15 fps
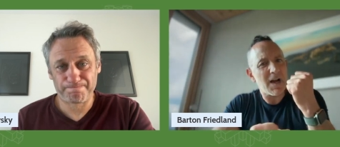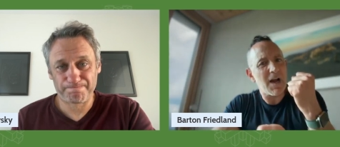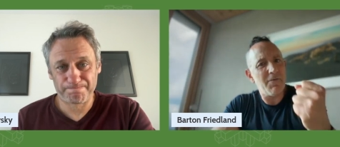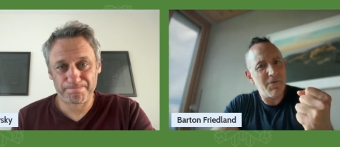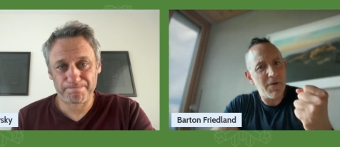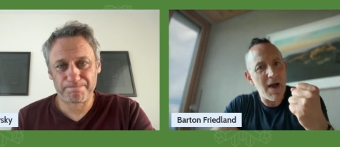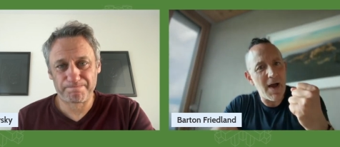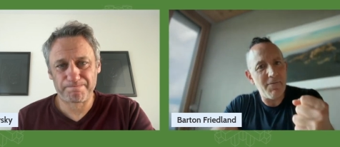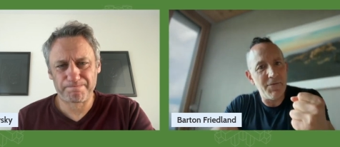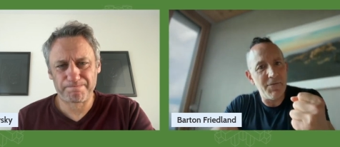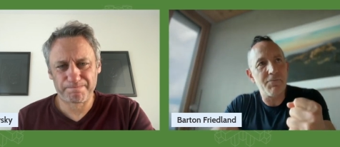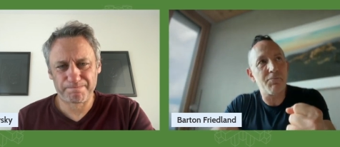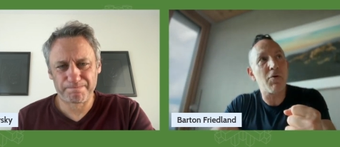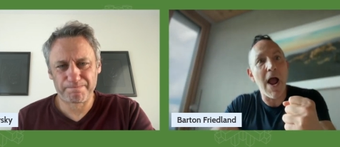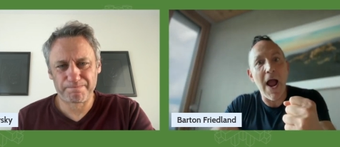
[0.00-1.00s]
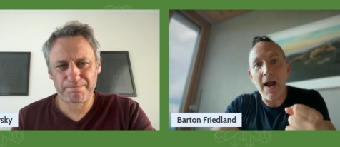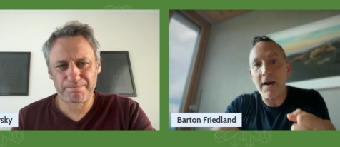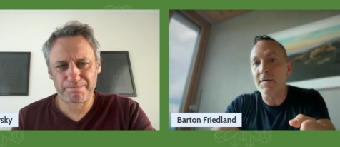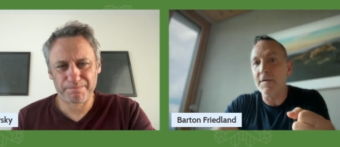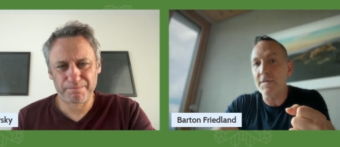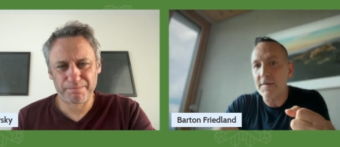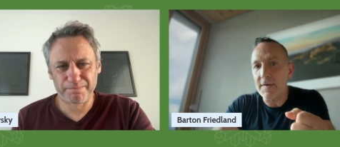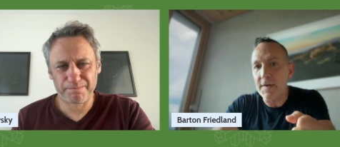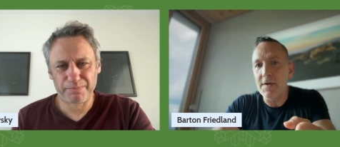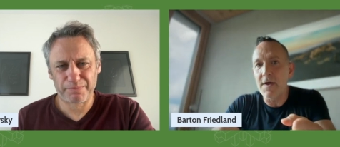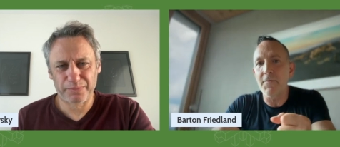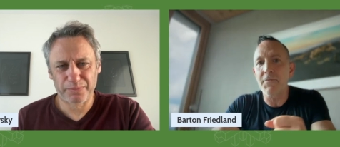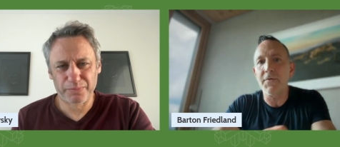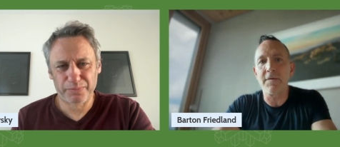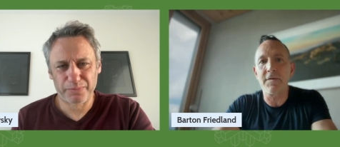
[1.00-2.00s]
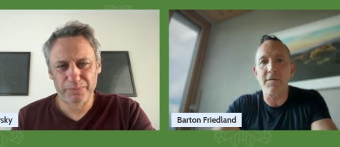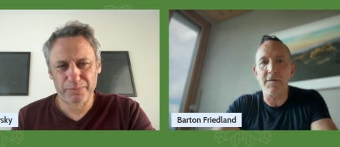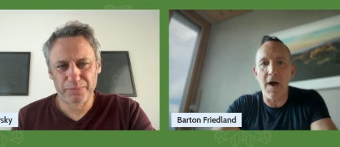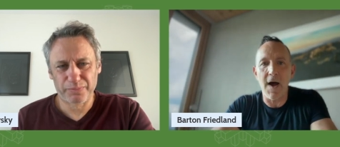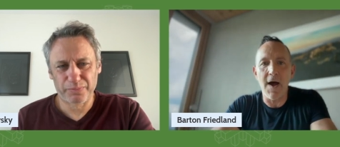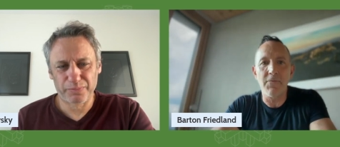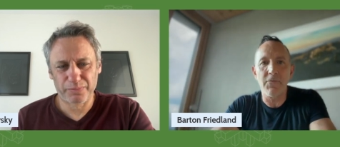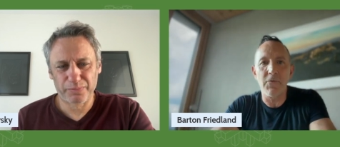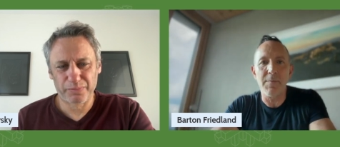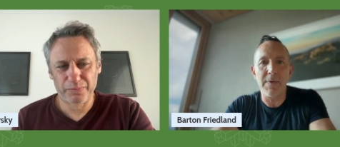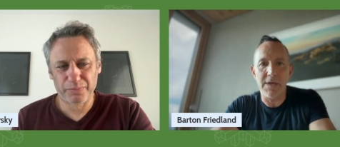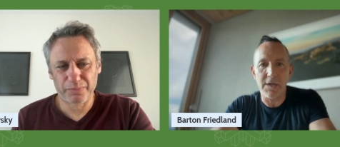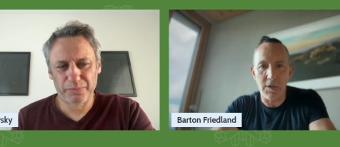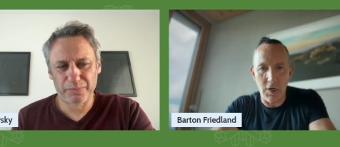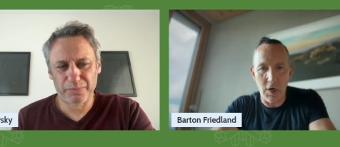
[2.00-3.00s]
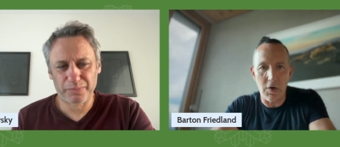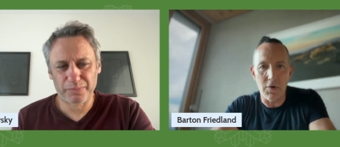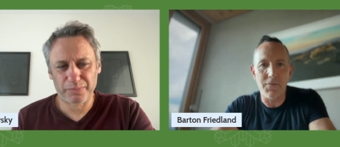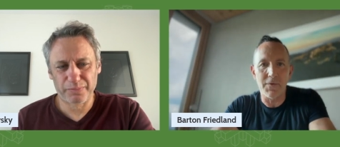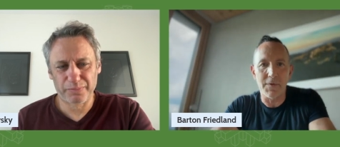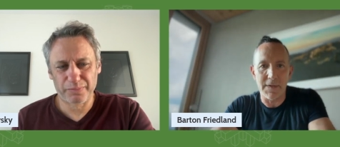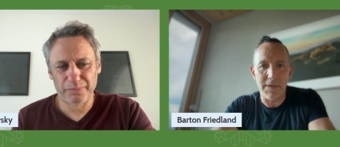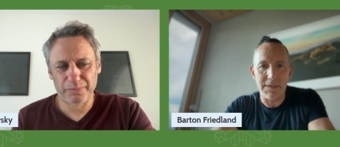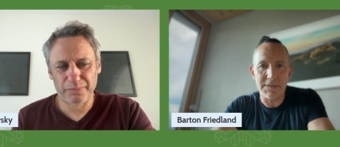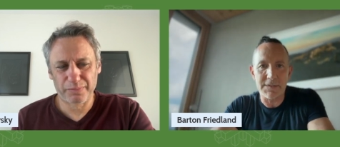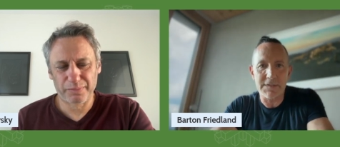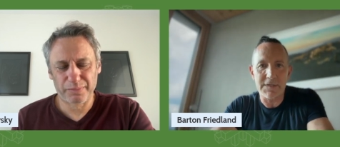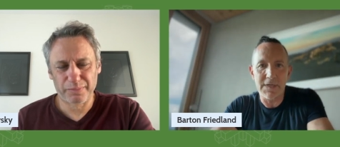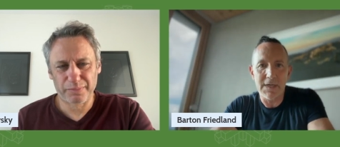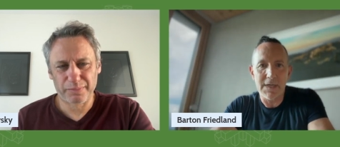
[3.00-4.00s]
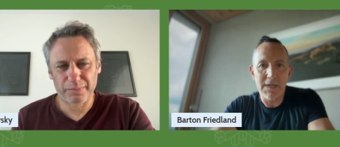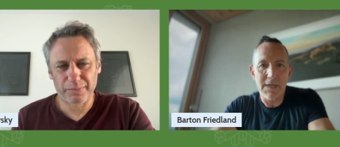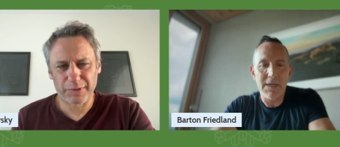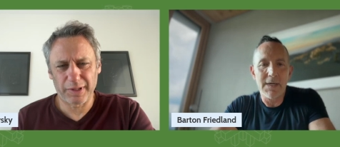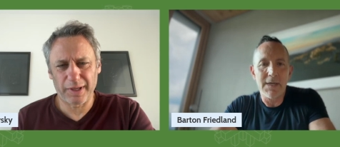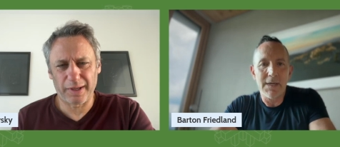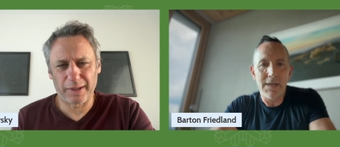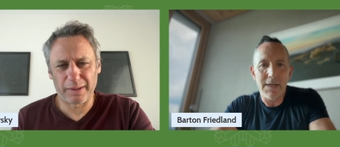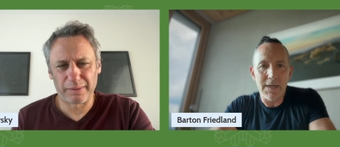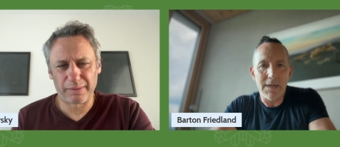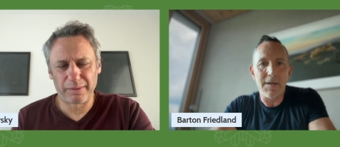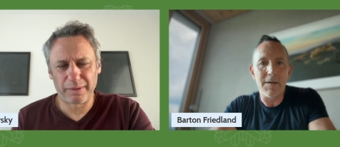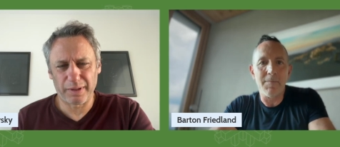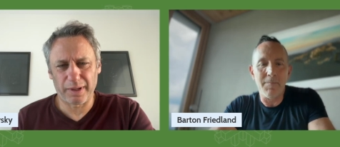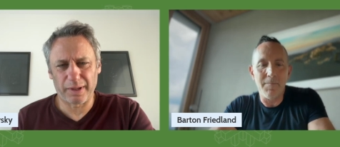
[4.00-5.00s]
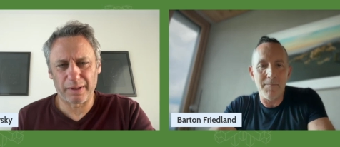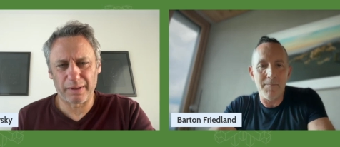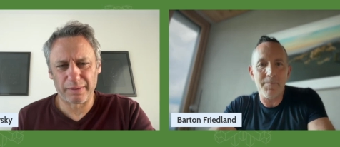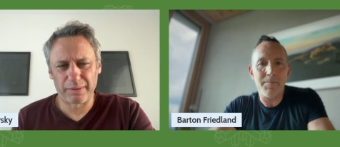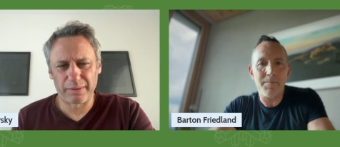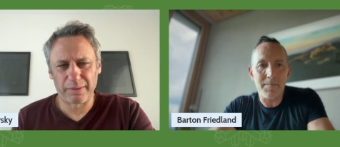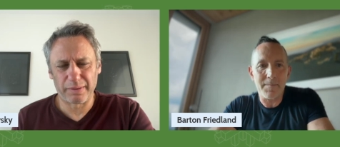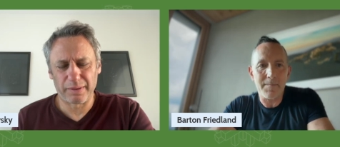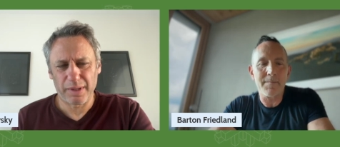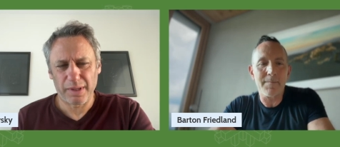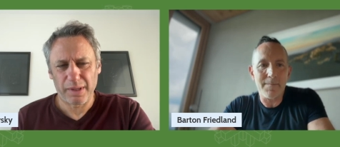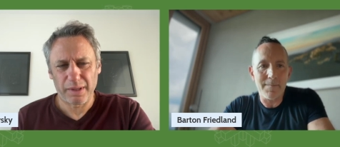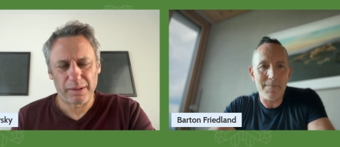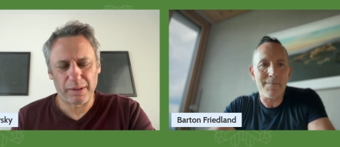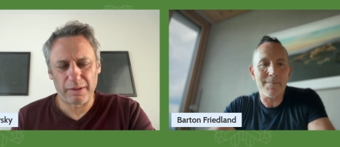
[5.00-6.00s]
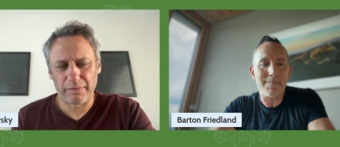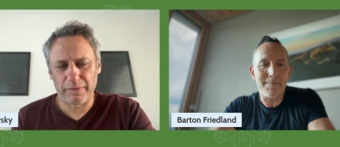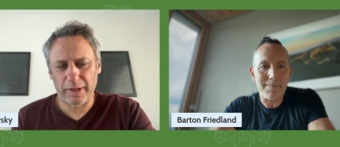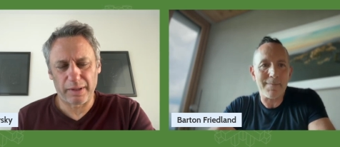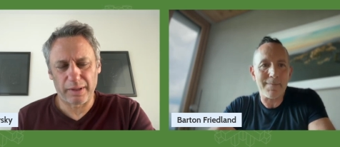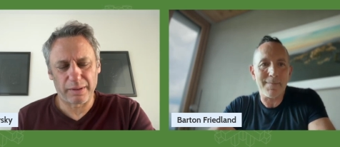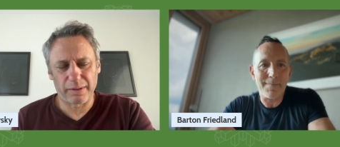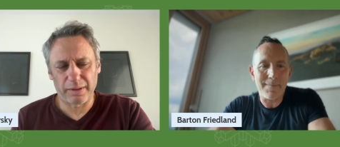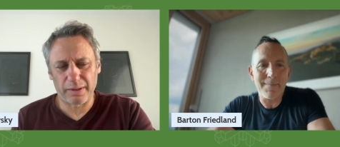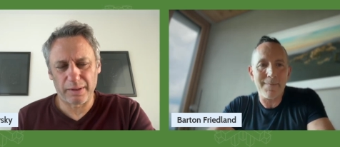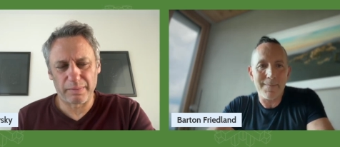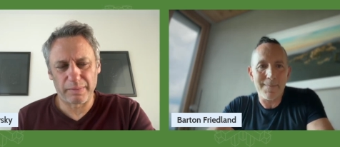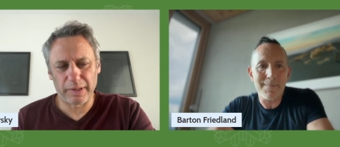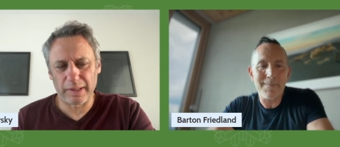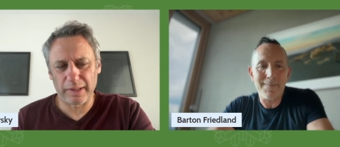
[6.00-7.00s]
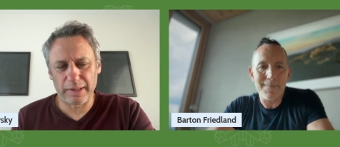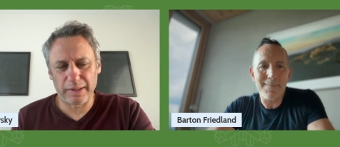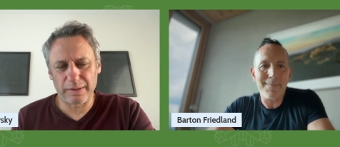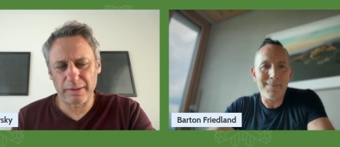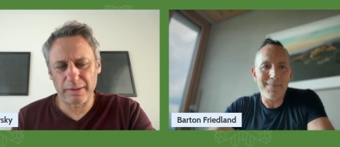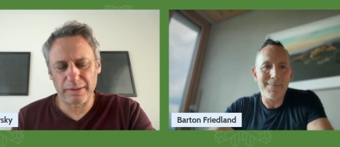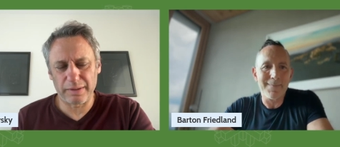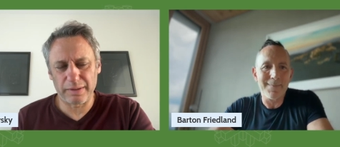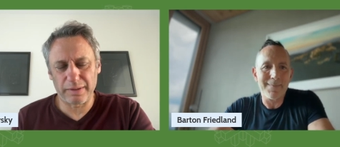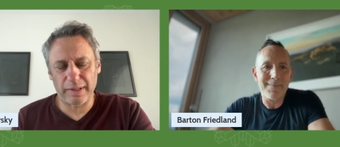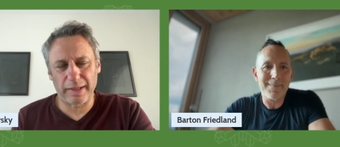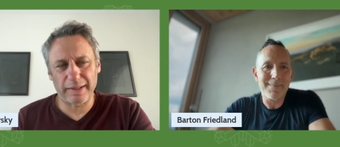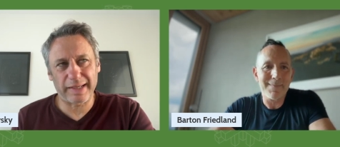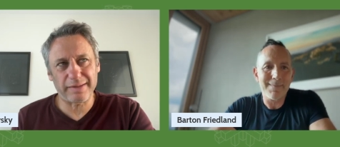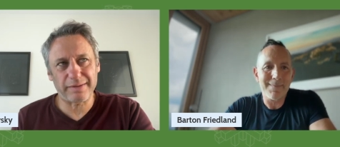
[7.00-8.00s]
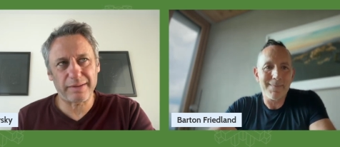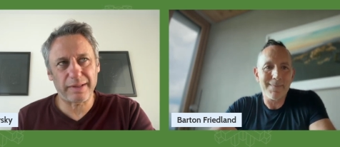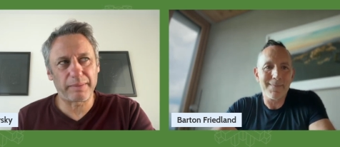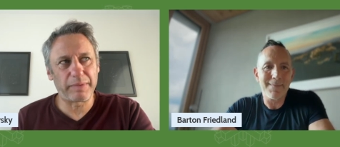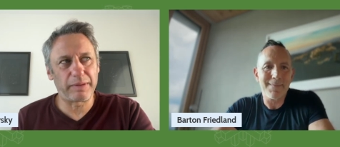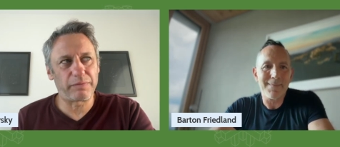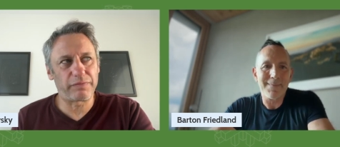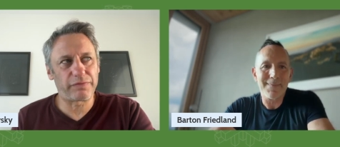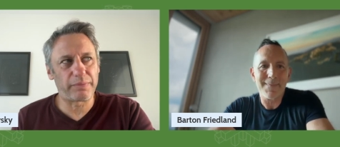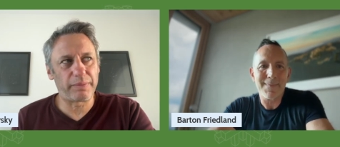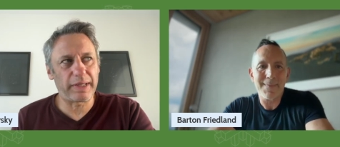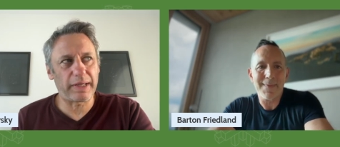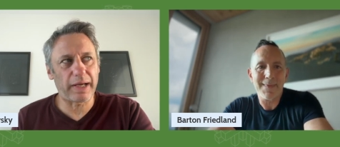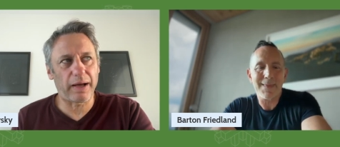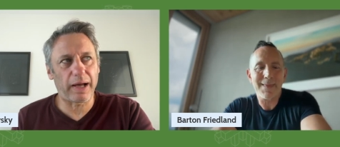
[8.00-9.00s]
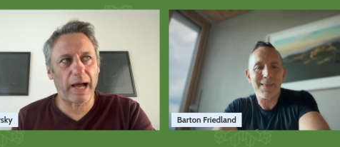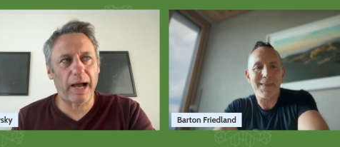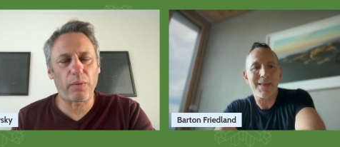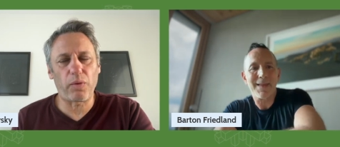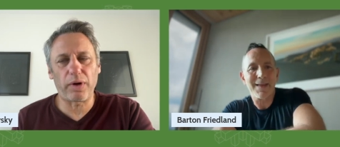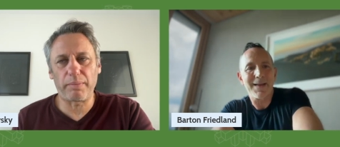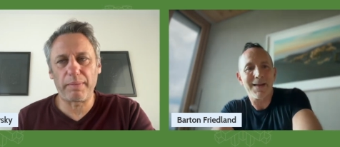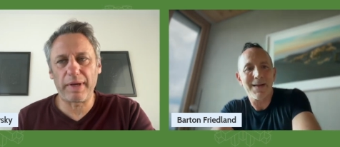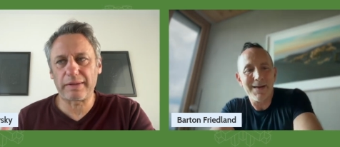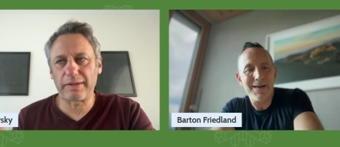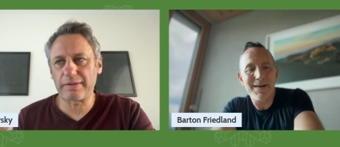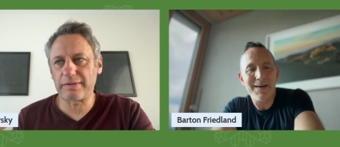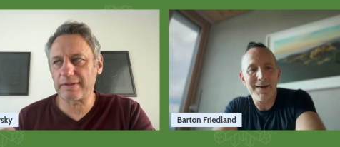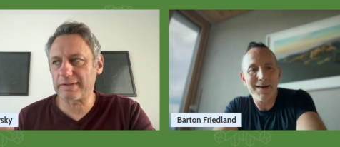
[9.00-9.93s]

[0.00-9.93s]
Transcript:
Speaker 1: I've, I've practiced enough it's time for me to go for this yeah um, yeah
Speaker 2: love that um, it, it, i guess i mean for me i, I want to make this